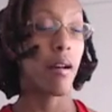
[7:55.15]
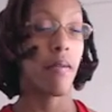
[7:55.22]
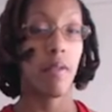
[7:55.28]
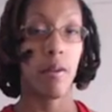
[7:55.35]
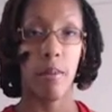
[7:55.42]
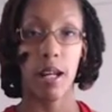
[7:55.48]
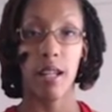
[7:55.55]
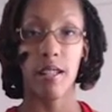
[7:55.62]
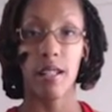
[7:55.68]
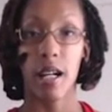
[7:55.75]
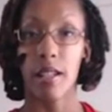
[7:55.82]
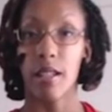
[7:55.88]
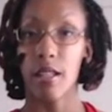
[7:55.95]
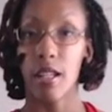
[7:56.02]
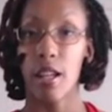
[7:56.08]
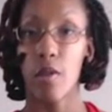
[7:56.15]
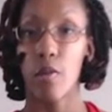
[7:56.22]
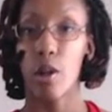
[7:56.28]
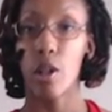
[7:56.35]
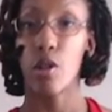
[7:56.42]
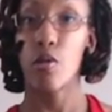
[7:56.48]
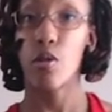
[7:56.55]
the Body Scientist
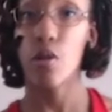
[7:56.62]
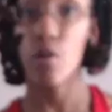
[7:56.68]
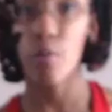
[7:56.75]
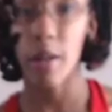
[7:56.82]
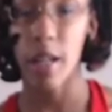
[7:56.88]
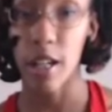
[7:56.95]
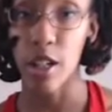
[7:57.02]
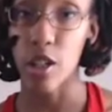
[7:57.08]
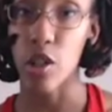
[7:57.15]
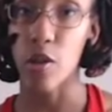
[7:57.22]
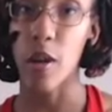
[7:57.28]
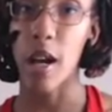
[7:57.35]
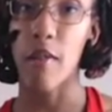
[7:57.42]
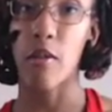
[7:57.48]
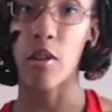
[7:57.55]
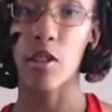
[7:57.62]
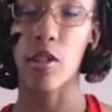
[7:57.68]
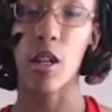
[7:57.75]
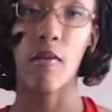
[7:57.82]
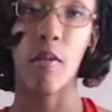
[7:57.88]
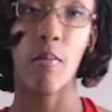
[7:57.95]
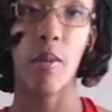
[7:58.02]
81 YouTube page, and you'll also
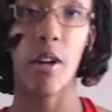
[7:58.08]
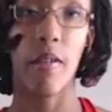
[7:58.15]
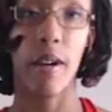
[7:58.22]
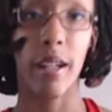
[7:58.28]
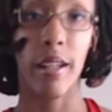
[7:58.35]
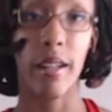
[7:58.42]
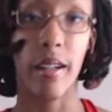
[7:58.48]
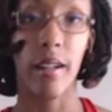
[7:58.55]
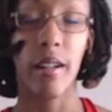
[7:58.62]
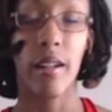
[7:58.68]
have a better idea.